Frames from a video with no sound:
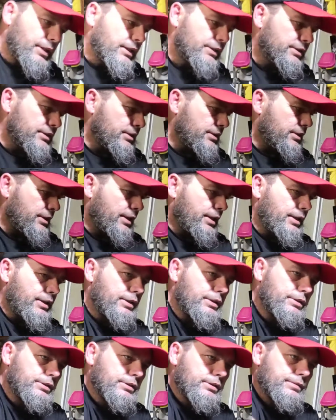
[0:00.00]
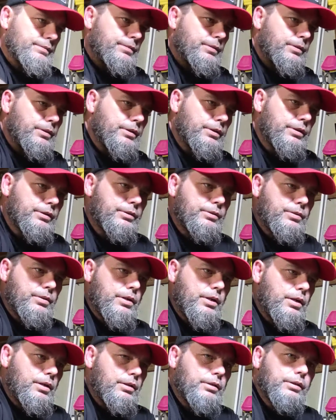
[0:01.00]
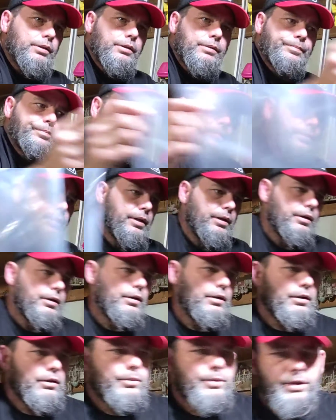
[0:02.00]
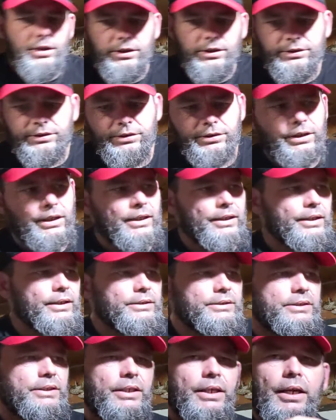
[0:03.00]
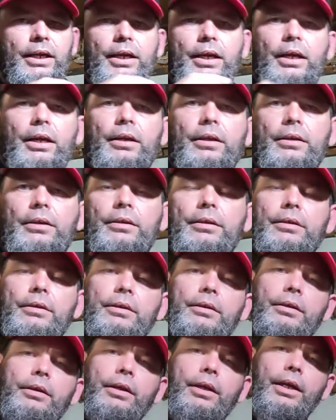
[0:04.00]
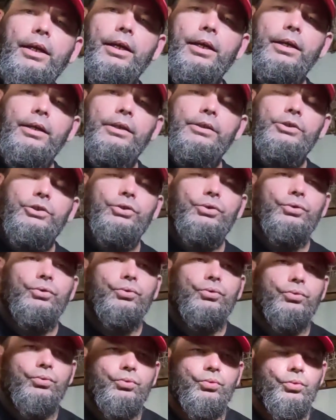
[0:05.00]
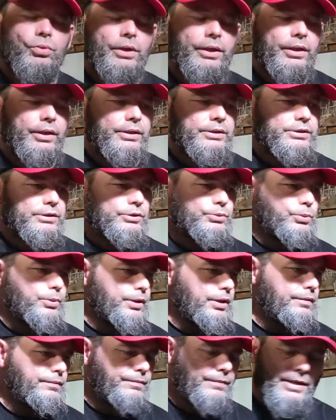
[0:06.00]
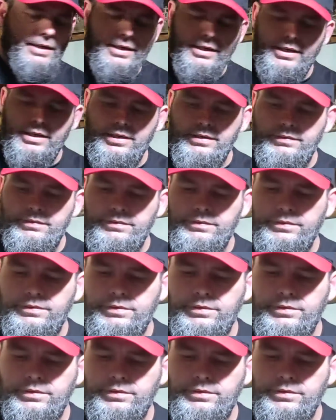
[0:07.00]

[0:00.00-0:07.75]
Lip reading: that's the tires for the crawler. We also got in today I think it's a 25